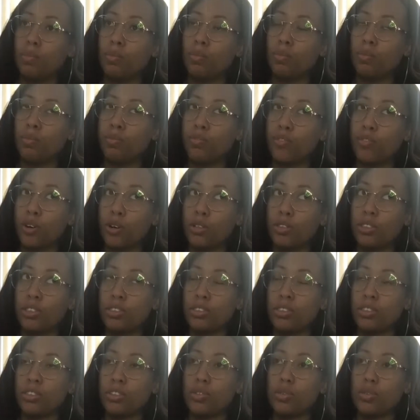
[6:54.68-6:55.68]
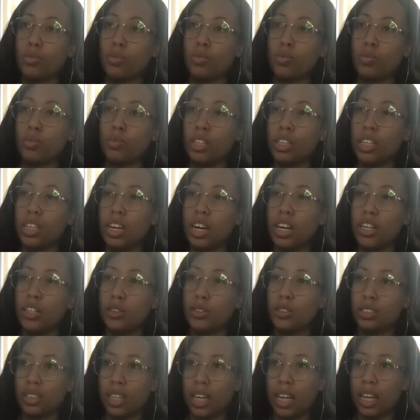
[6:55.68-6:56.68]
first really
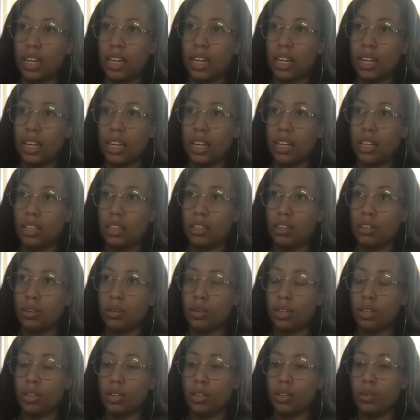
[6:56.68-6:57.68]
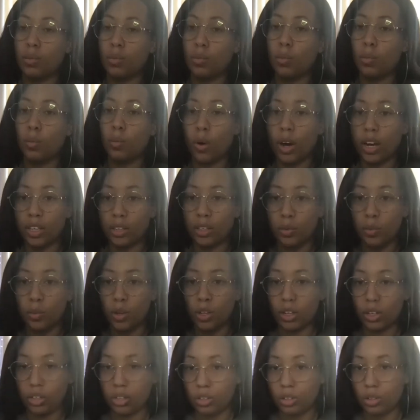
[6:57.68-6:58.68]
understanding what you
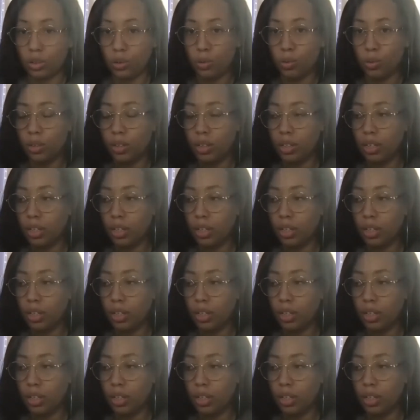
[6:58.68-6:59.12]
want to do.